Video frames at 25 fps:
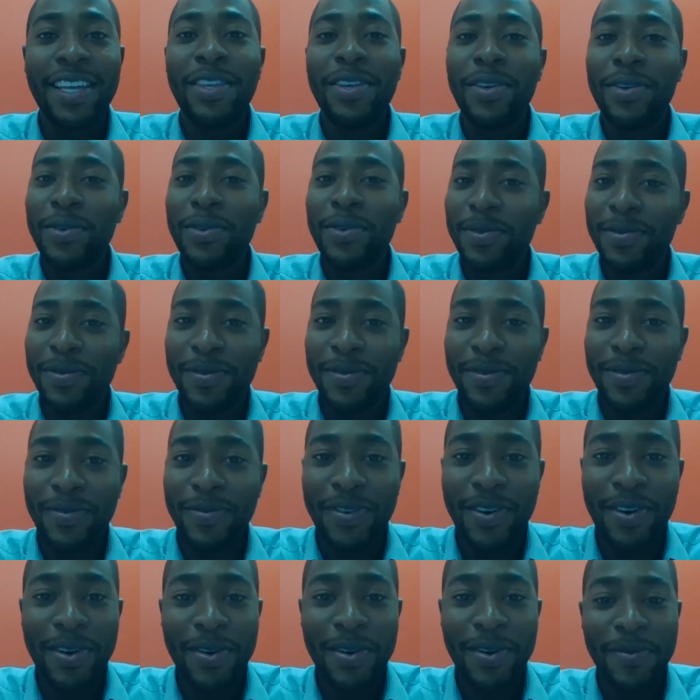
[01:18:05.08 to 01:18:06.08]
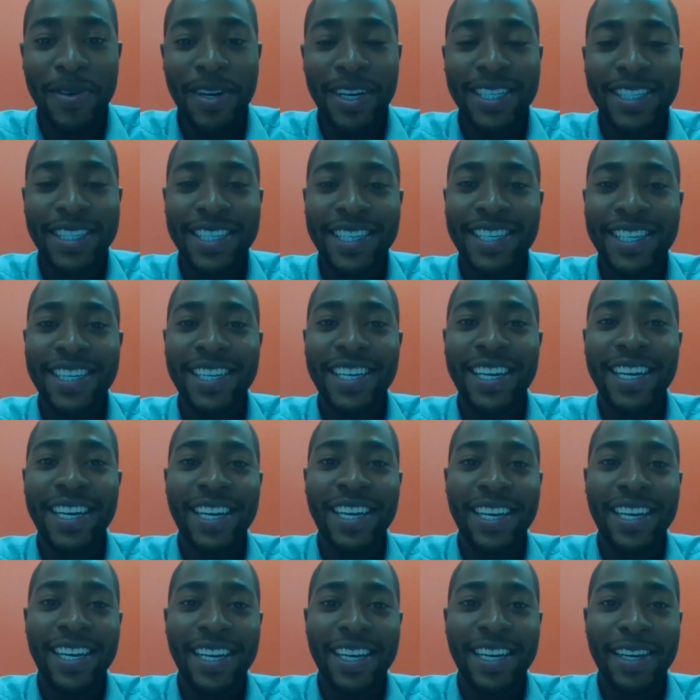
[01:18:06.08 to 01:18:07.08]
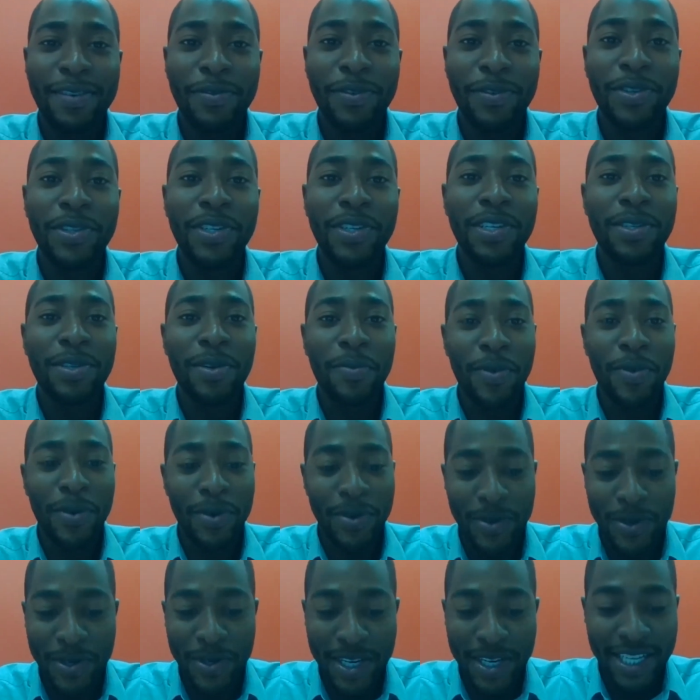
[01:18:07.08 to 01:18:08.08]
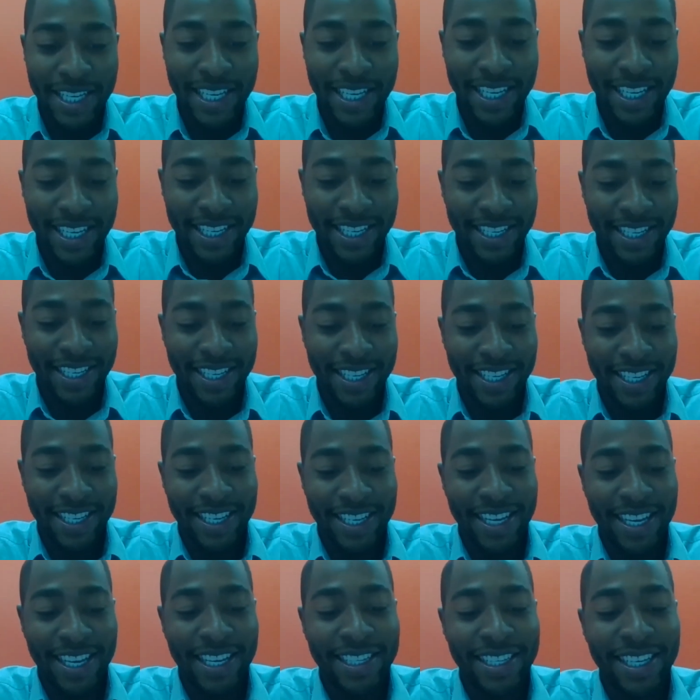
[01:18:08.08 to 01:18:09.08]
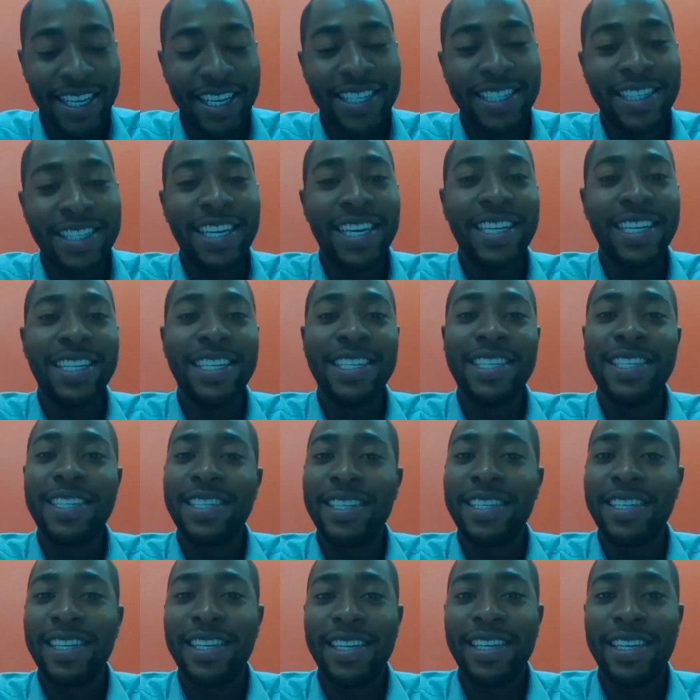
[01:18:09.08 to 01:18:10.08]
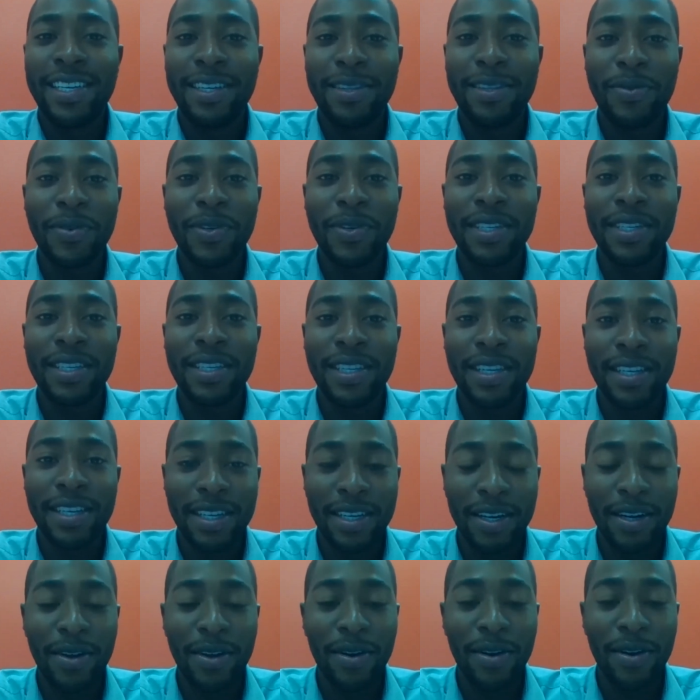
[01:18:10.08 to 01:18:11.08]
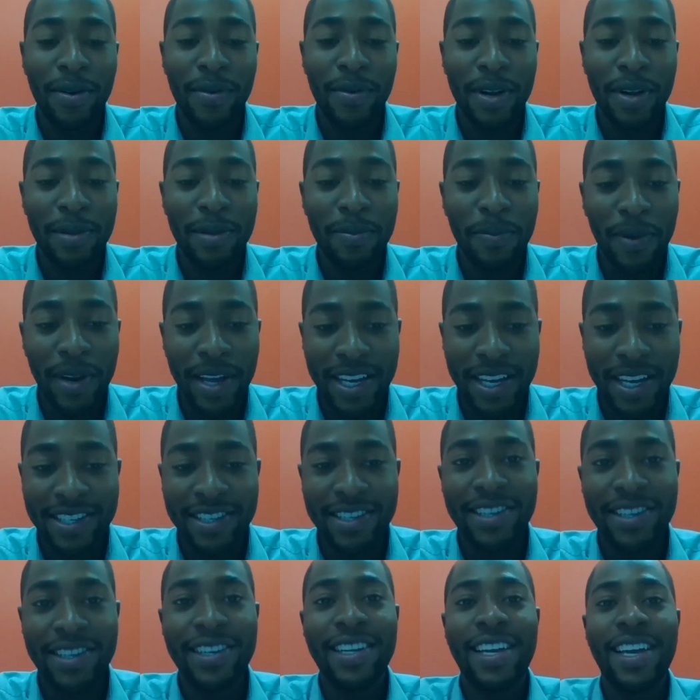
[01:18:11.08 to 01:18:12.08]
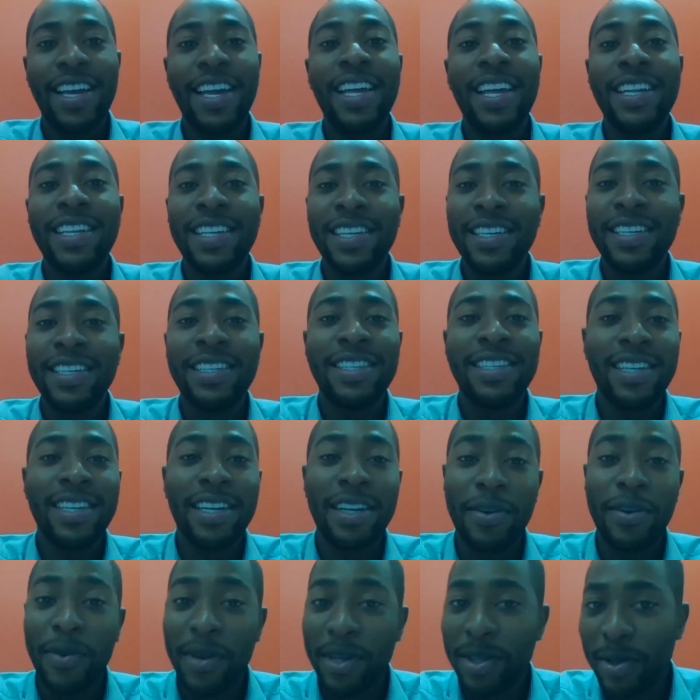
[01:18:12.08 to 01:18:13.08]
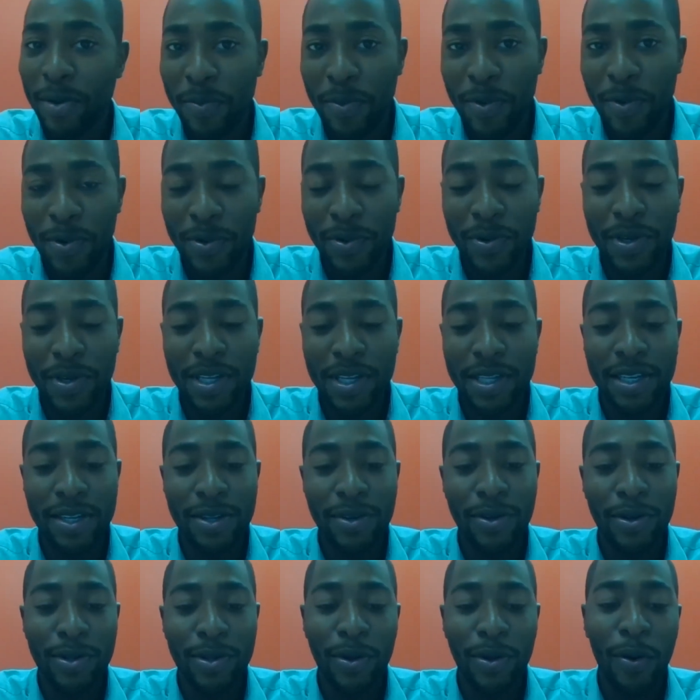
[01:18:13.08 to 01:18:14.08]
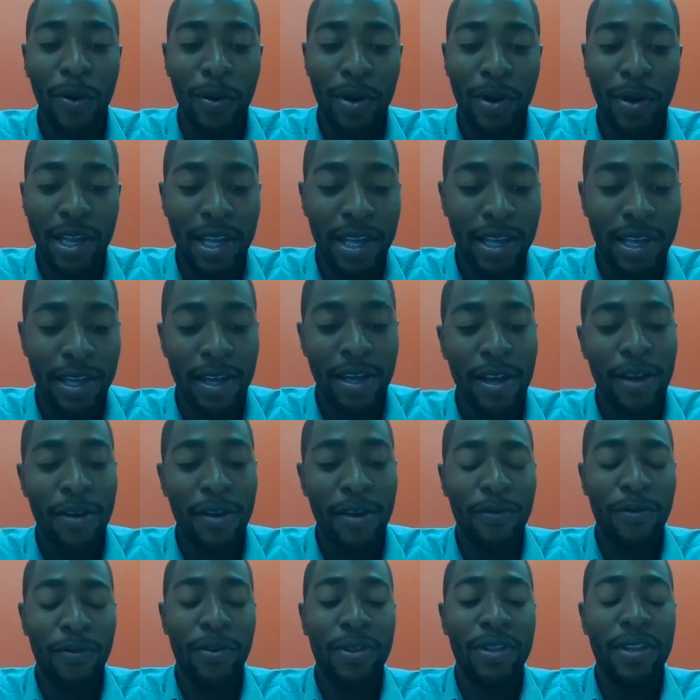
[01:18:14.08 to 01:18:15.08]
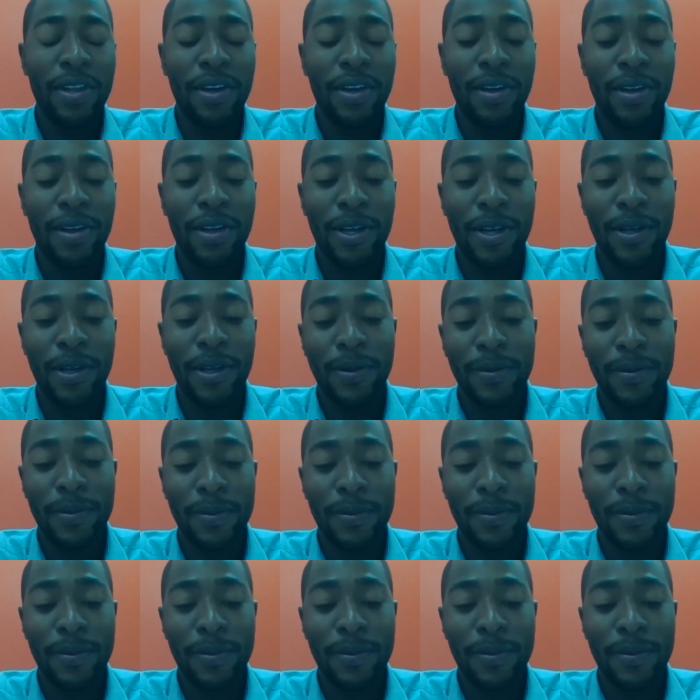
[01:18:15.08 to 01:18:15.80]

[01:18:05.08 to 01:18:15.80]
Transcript: thank you very much uh, for this opportunity as i said it's uh, it was a great pleasure and it's a great opportunity not only for the